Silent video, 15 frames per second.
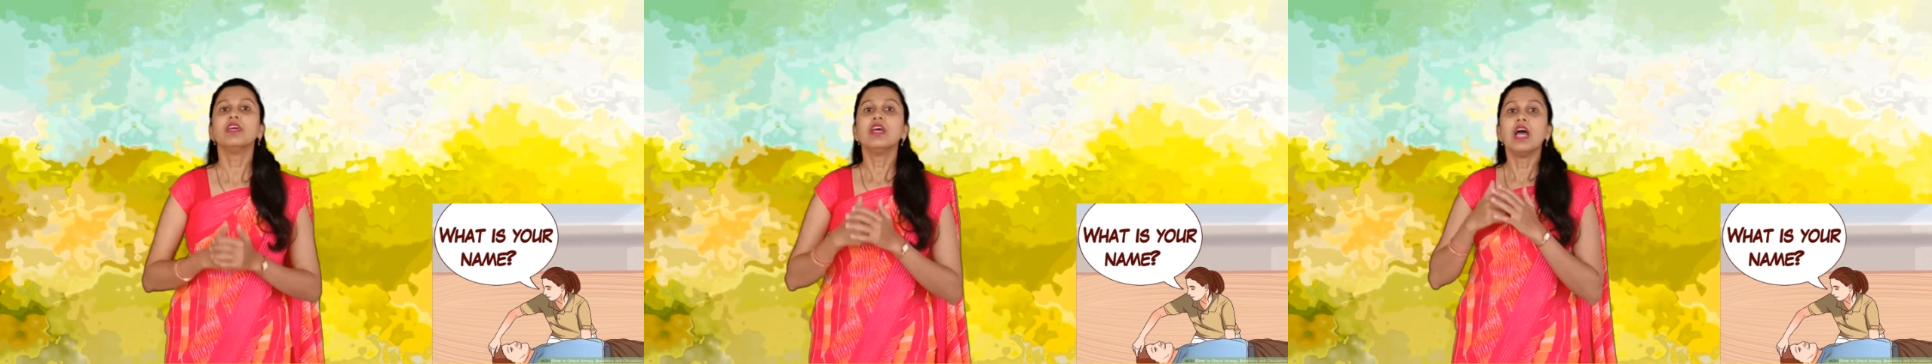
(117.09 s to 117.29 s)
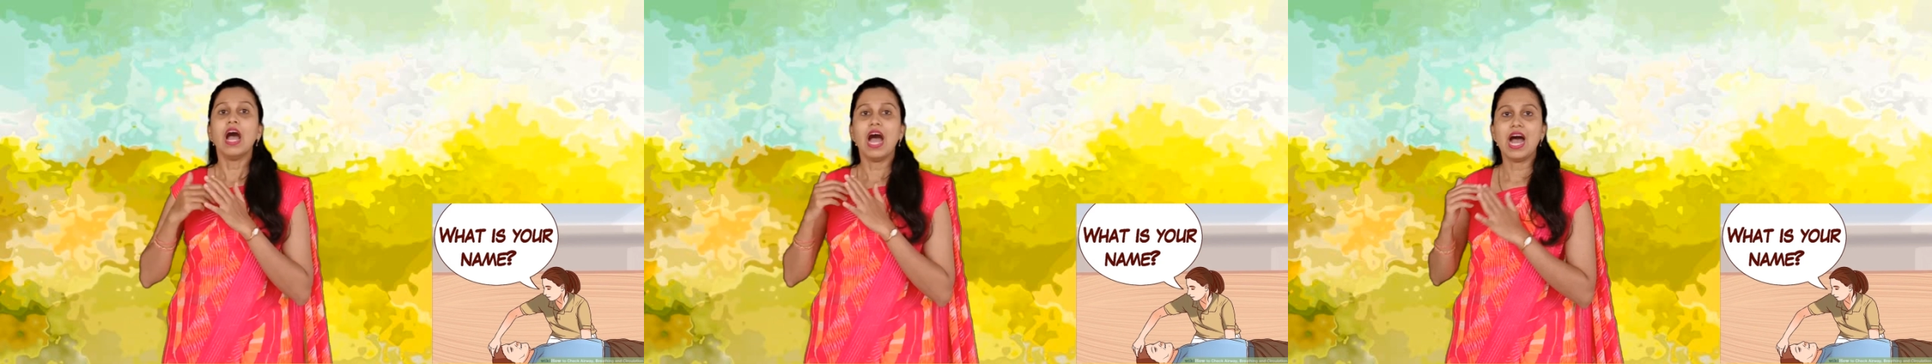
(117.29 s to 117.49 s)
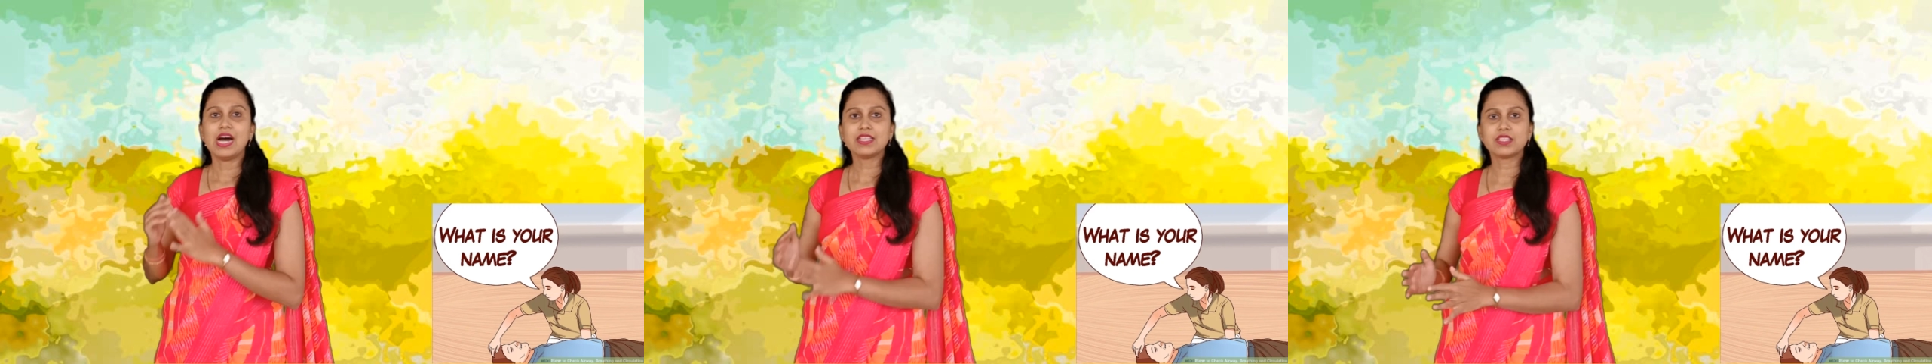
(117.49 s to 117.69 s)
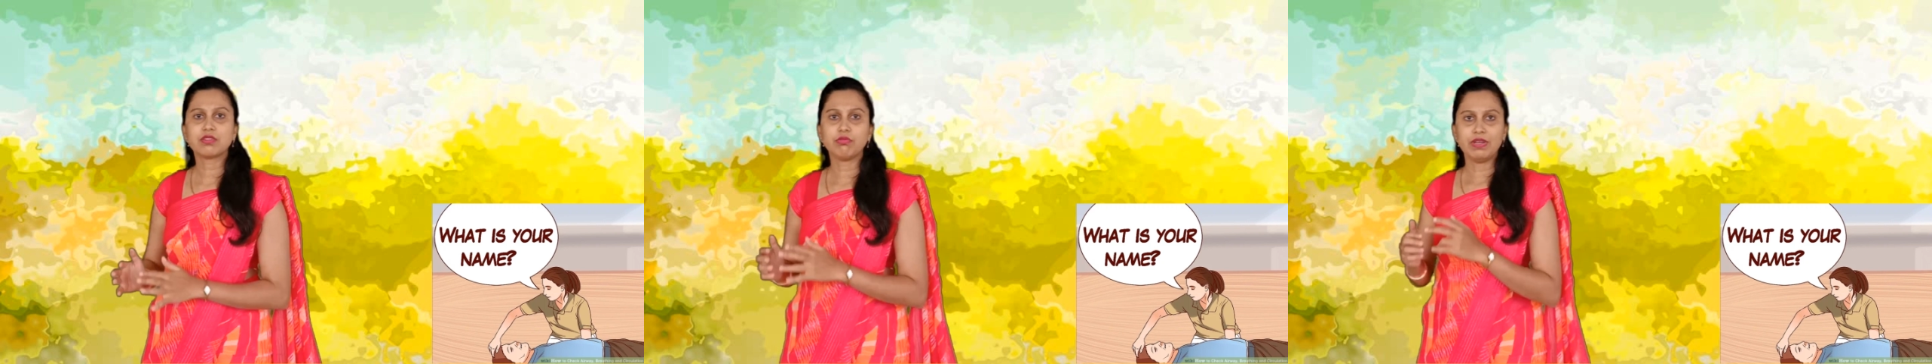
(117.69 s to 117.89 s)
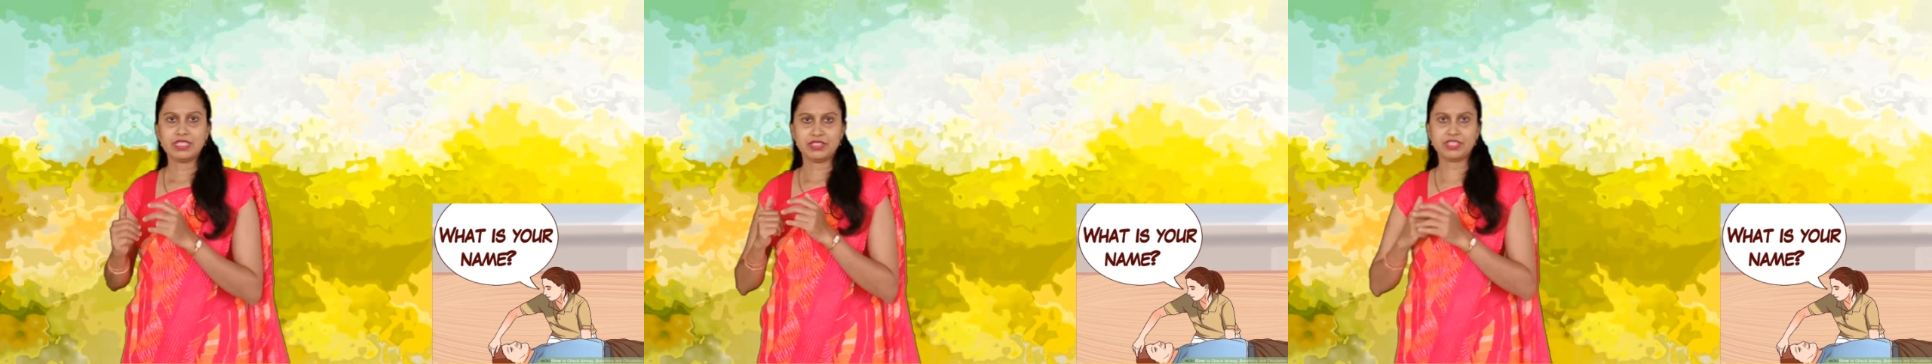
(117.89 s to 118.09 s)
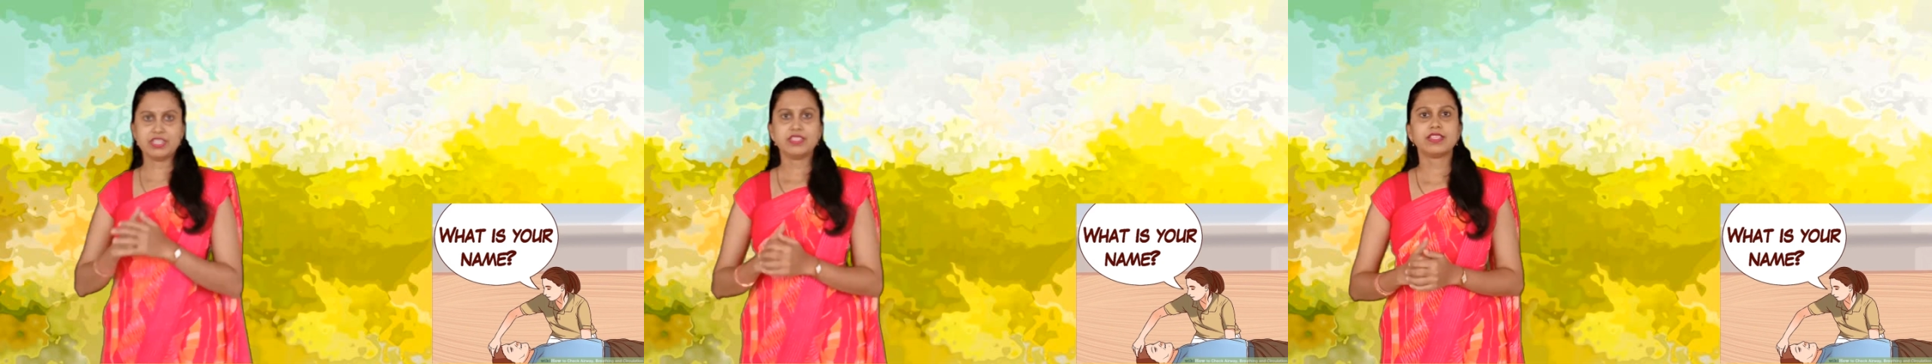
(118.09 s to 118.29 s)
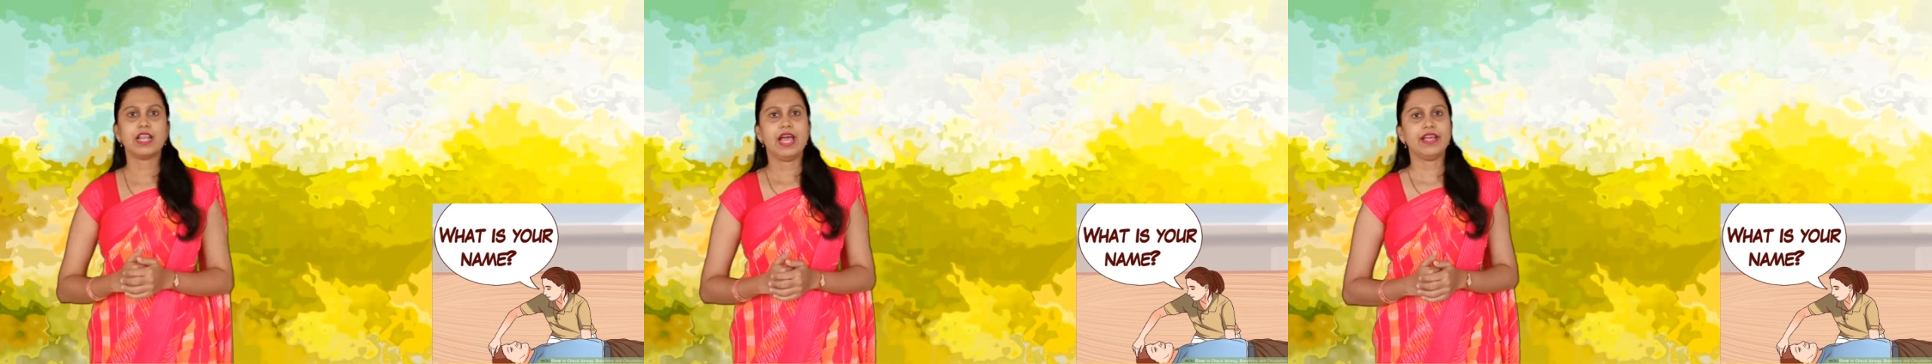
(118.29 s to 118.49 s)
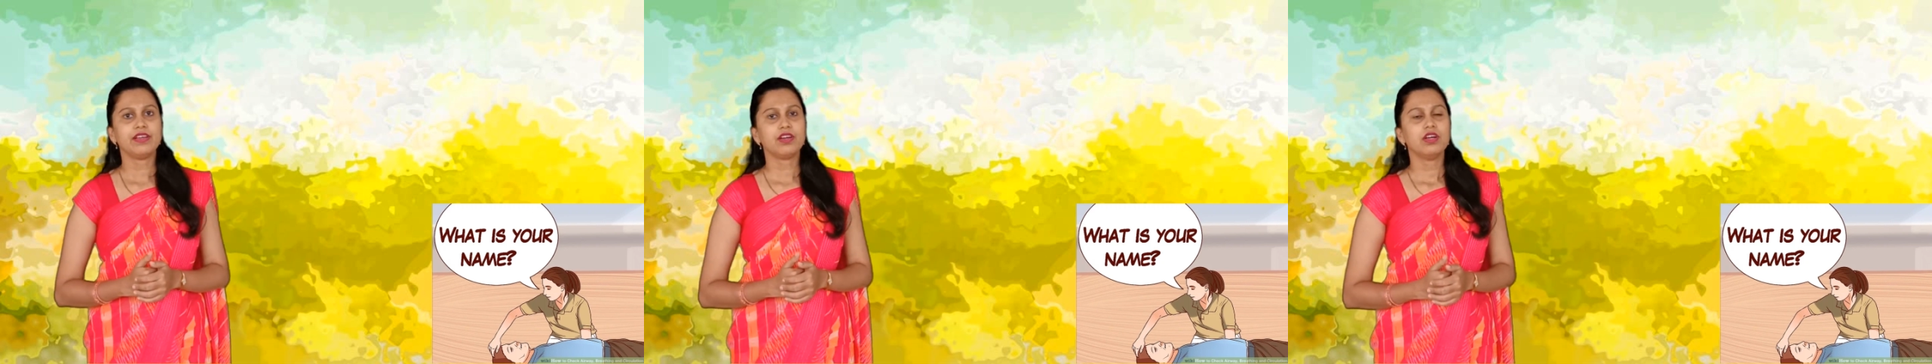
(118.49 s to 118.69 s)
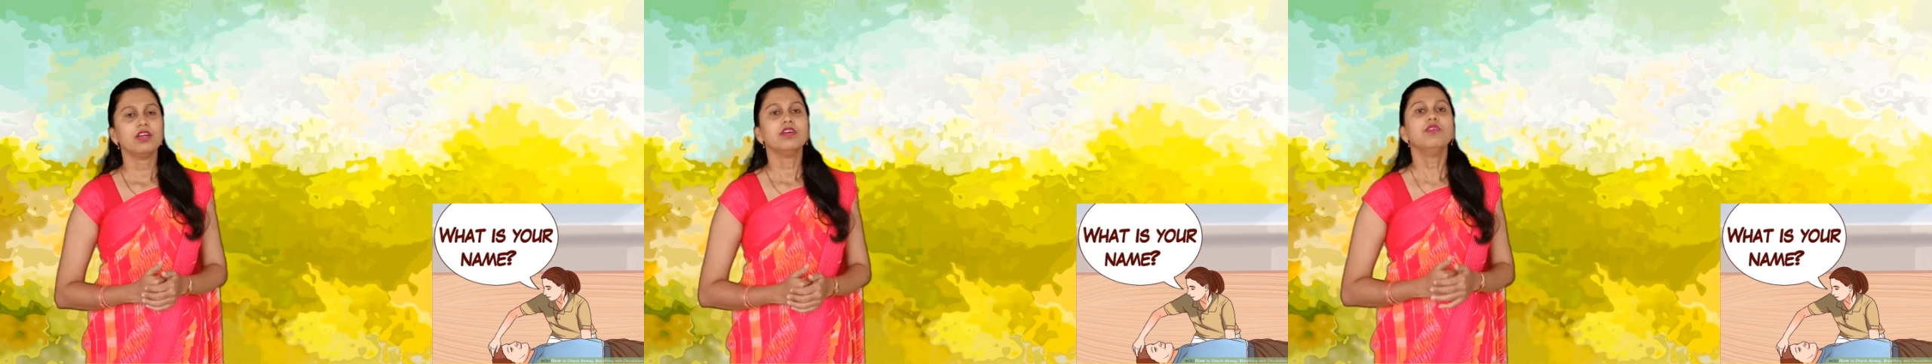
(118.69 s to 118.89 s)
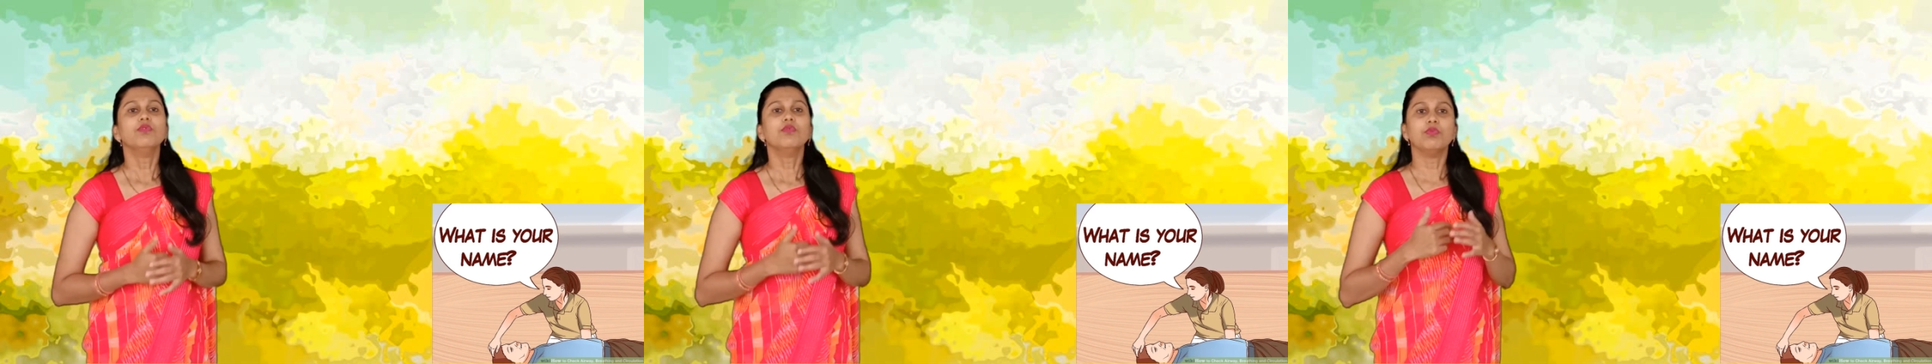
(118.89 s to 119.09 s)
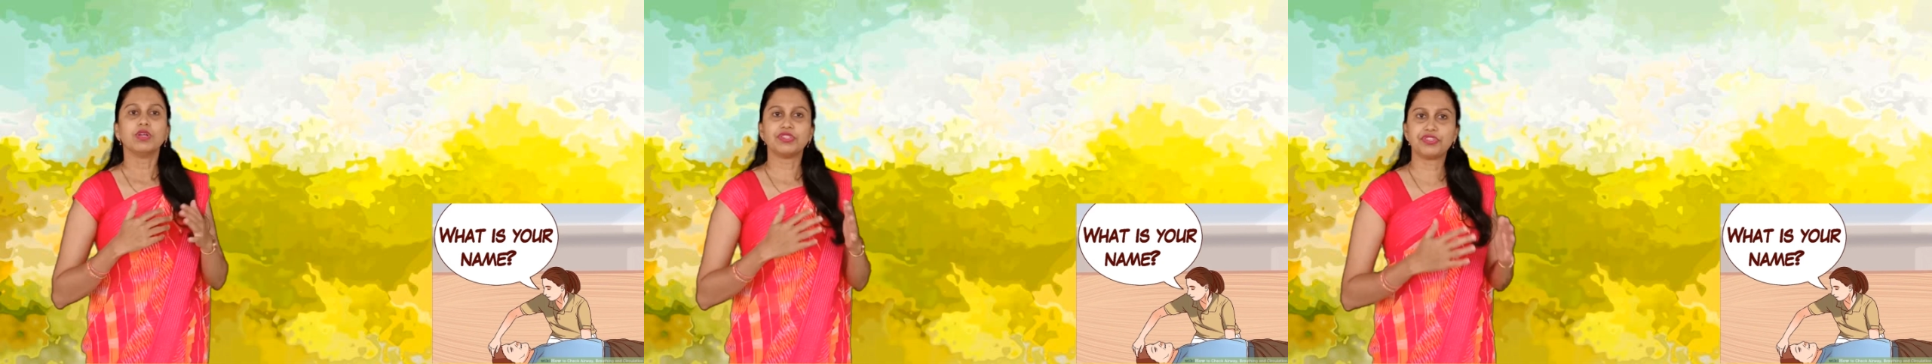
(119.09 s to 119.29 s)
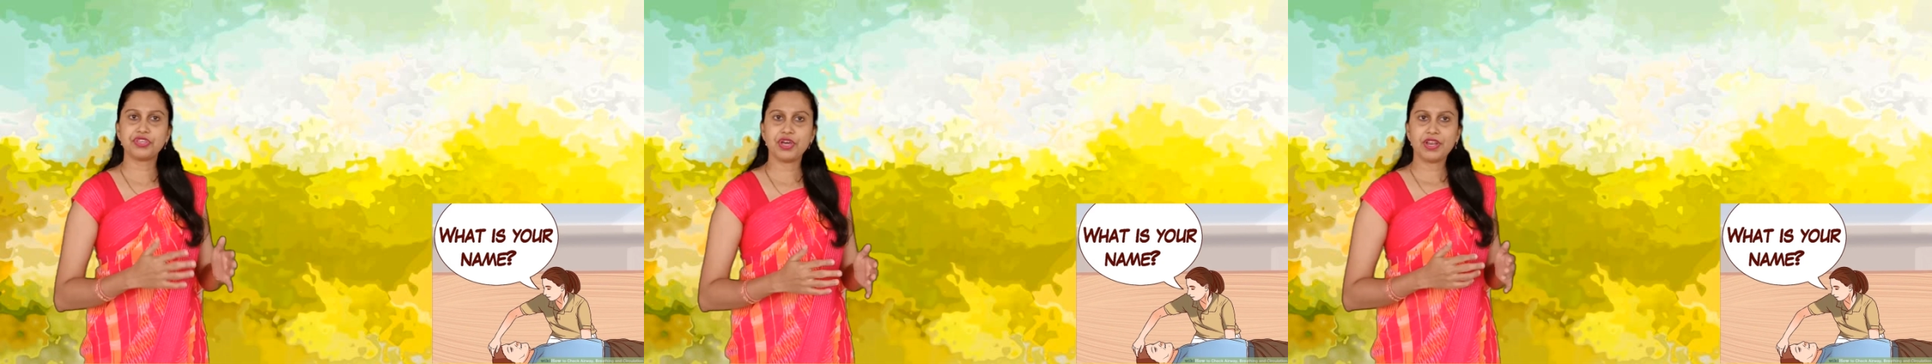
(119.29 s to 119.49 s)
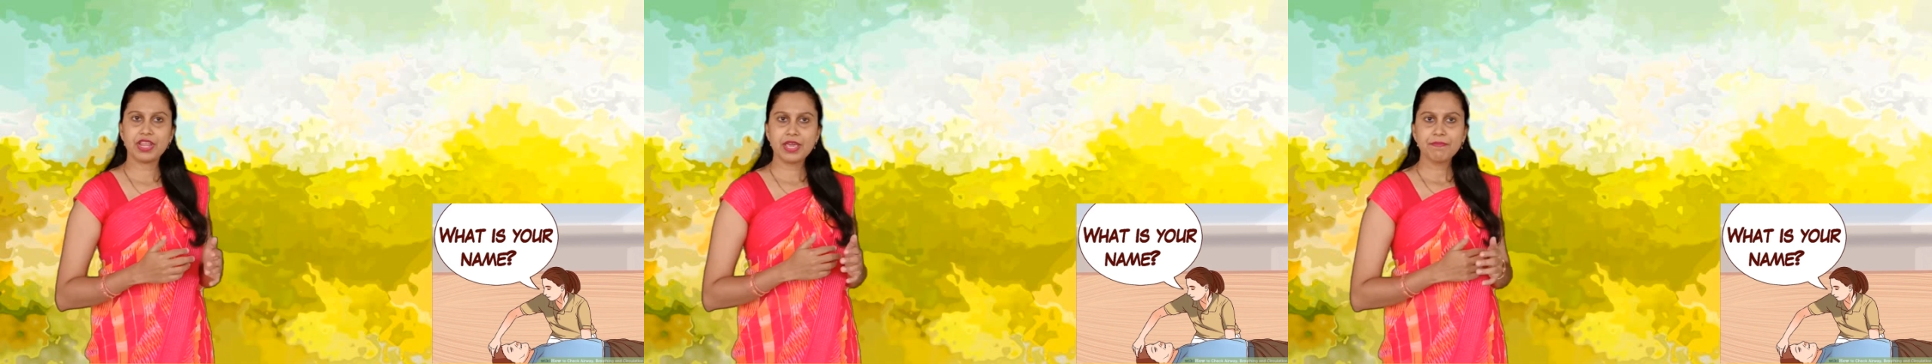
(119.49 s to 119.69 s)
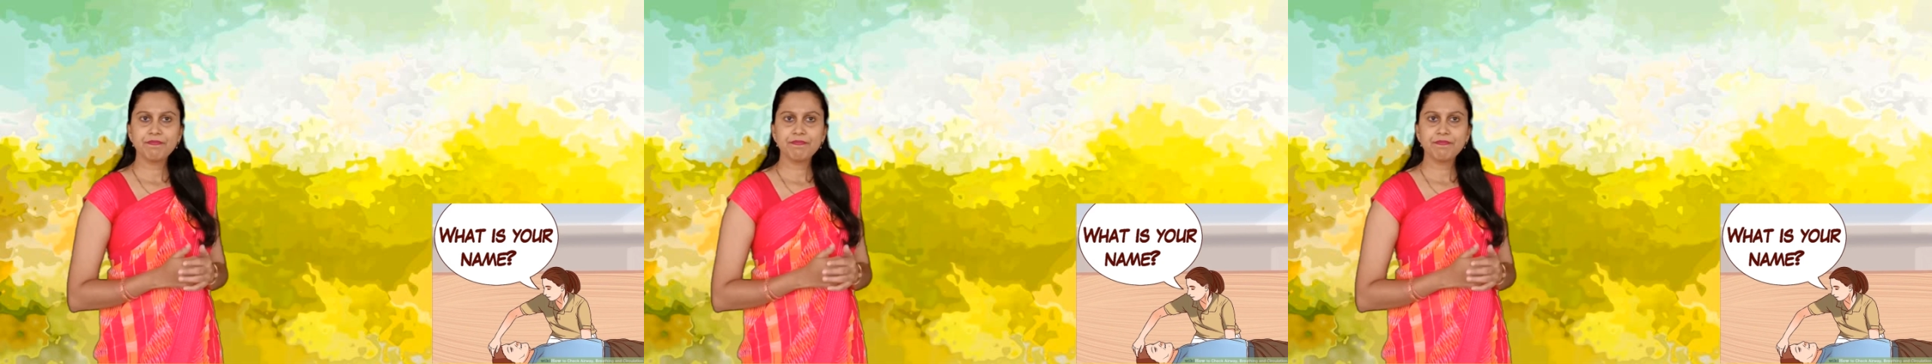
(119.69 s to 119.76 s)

Ask questions like, "What's your name?